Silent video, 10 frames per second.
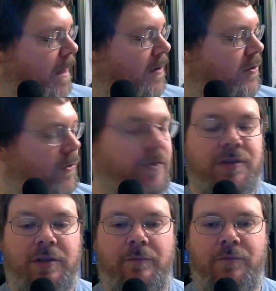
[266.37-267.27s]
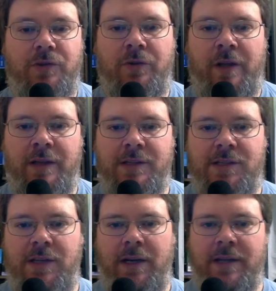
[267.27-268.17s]
Jerusalem, Judah, is
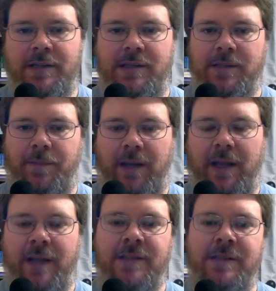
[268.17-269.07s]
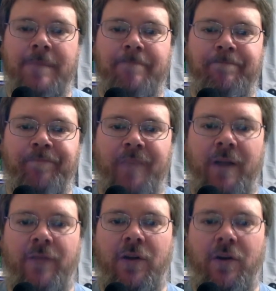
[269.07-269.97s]
seen as this place
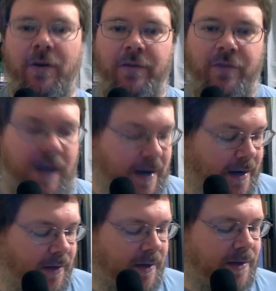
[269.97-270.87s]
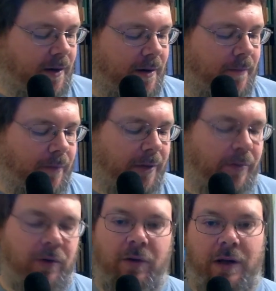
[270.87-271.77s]
of the garden of God. And these are
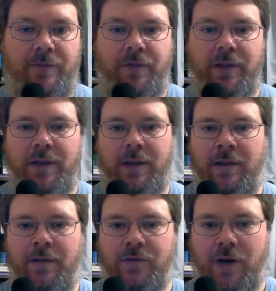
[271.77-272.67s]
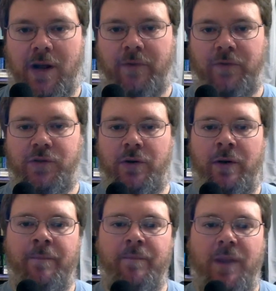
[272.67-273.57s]
people of the tribe of
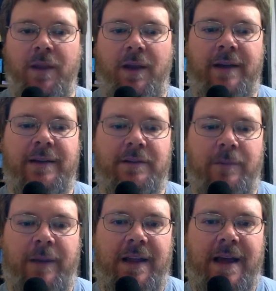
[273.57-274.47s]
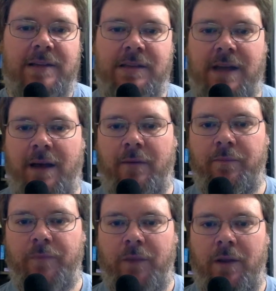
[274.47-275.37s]
Judah, and yet they're being cast out
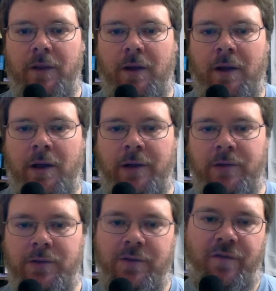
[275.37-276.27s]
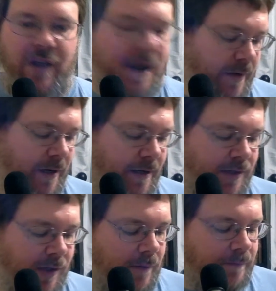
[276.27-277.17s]
due to famine. And
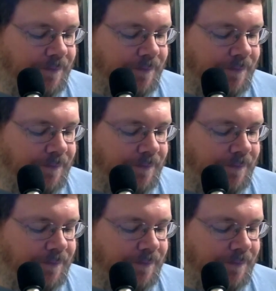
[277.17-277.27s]
so